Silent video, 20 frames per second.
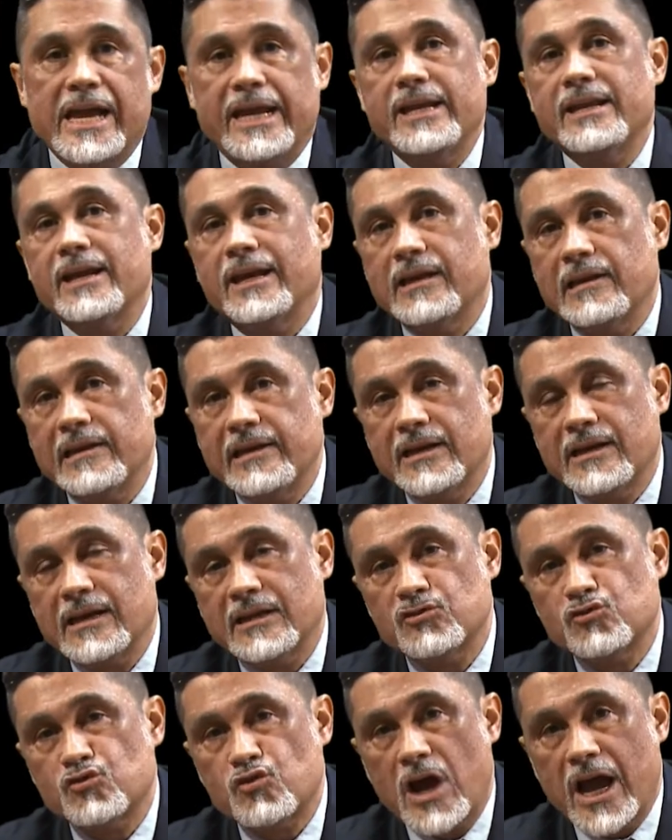in a clinical
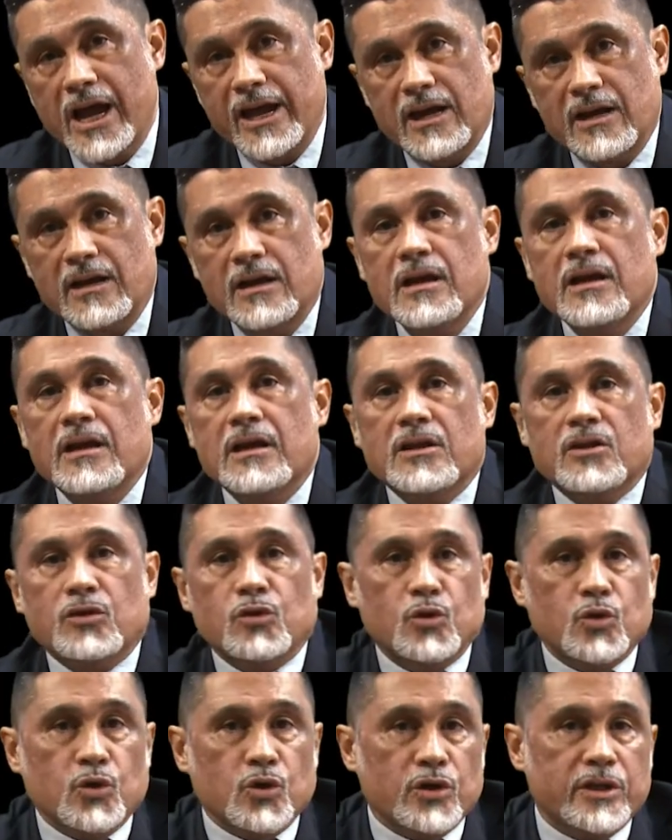trial
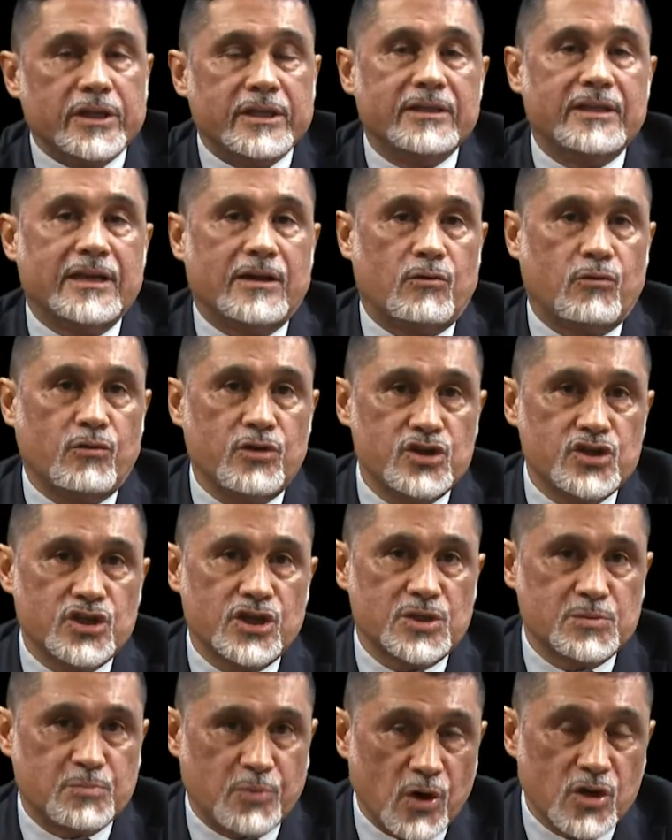during the
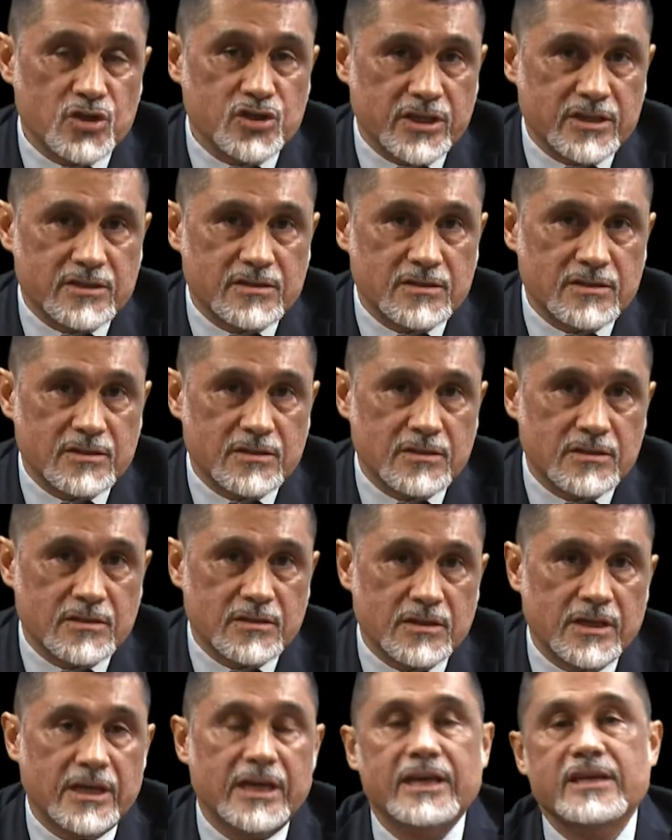research process,
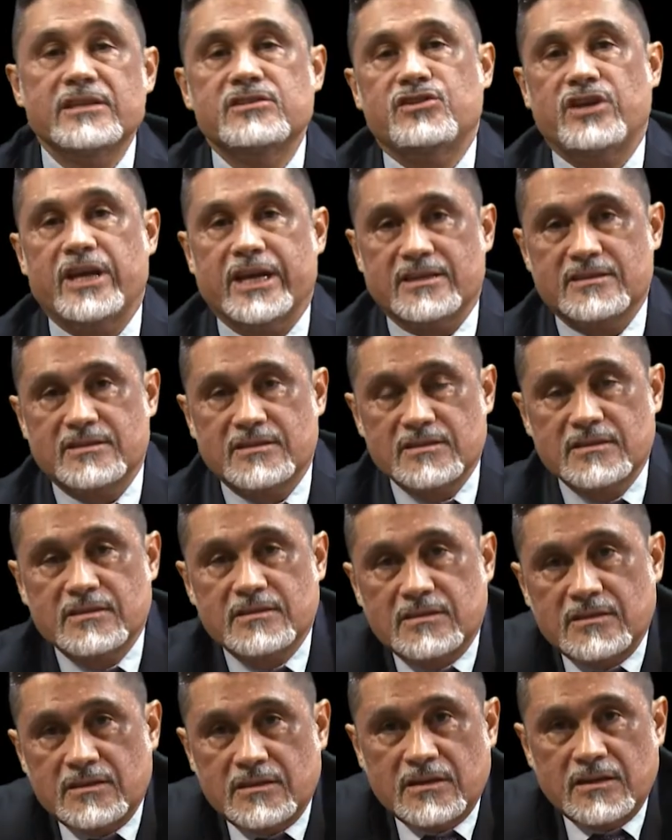is yes.
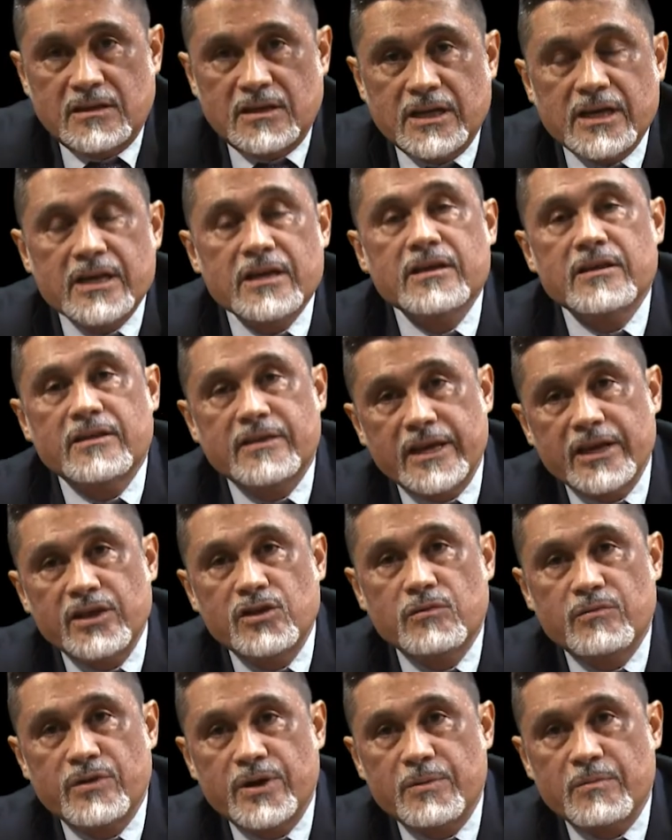Thank you
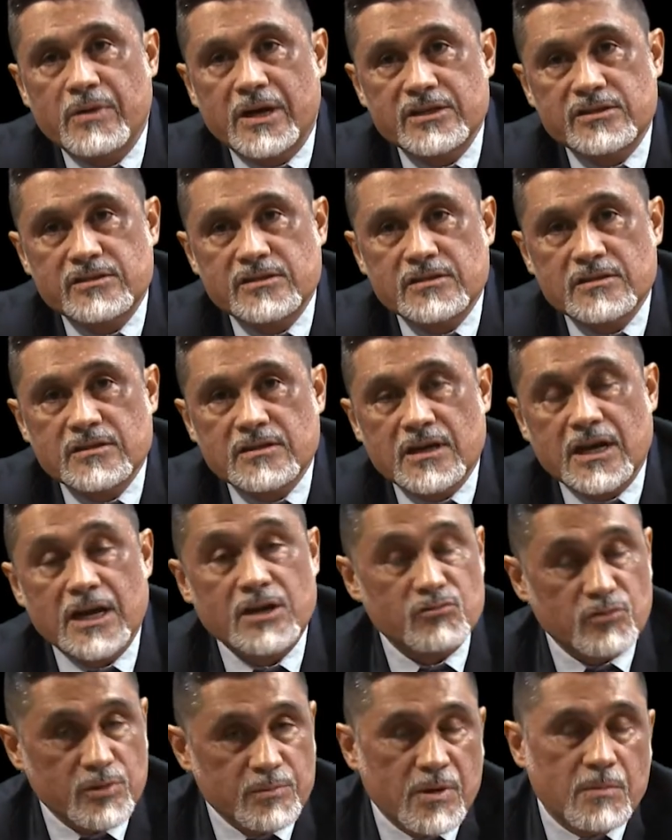very much.
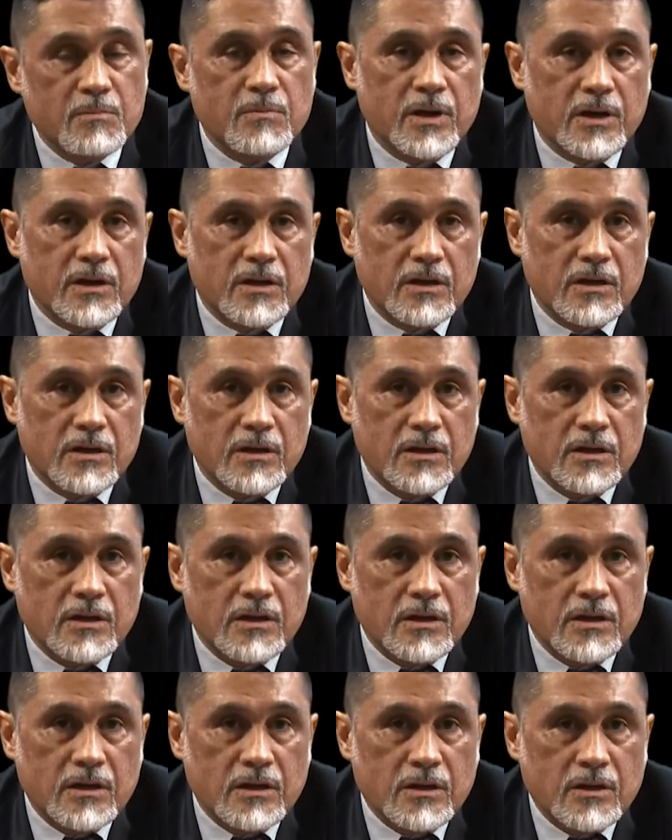And remember,
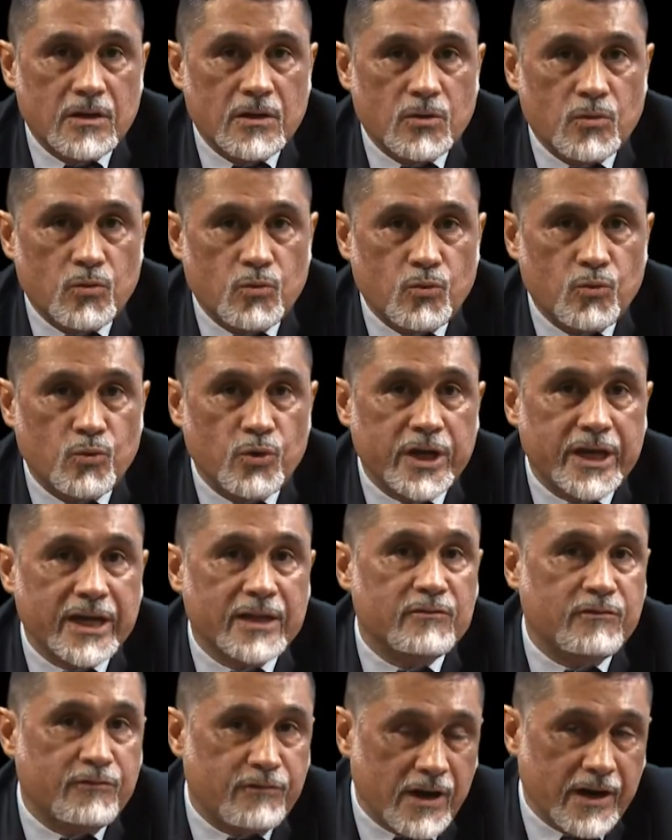we get
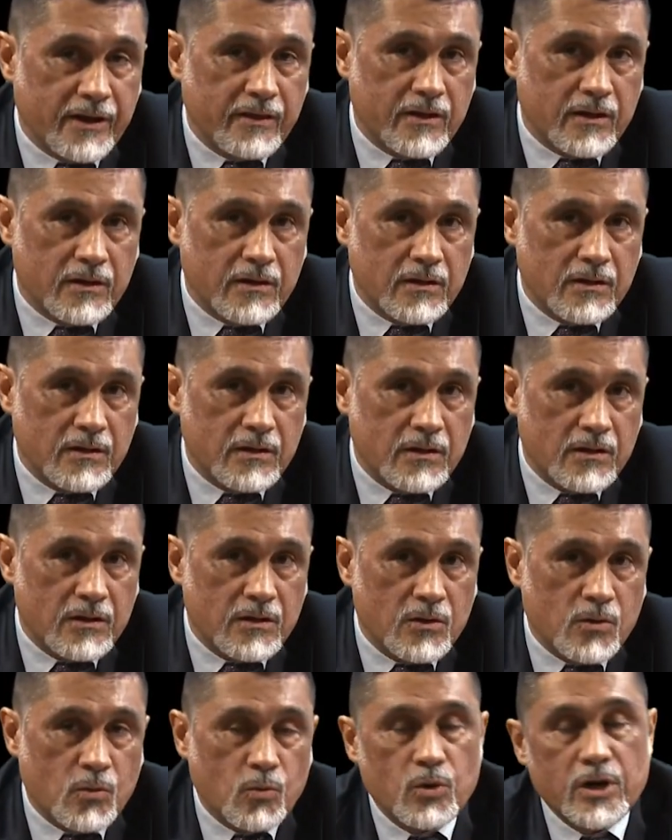further
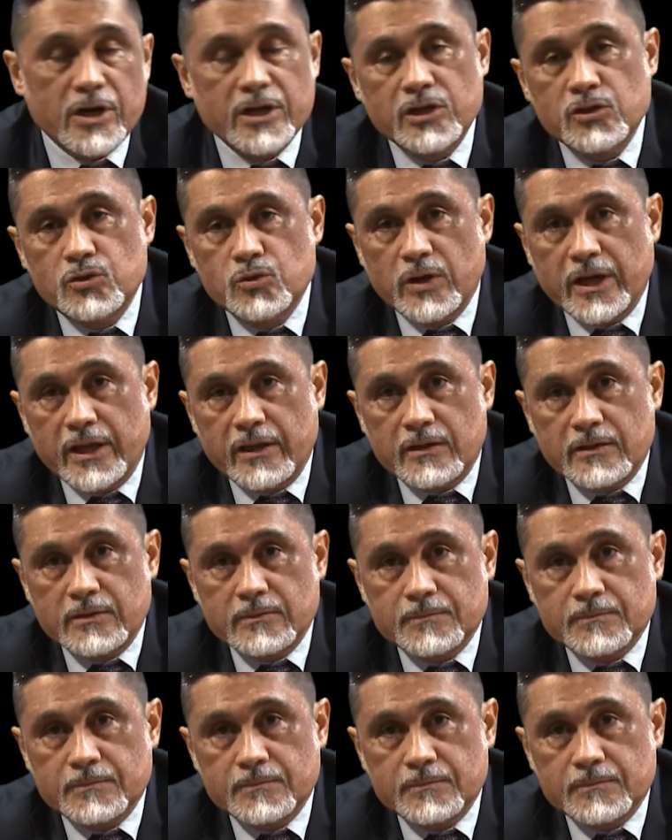working together.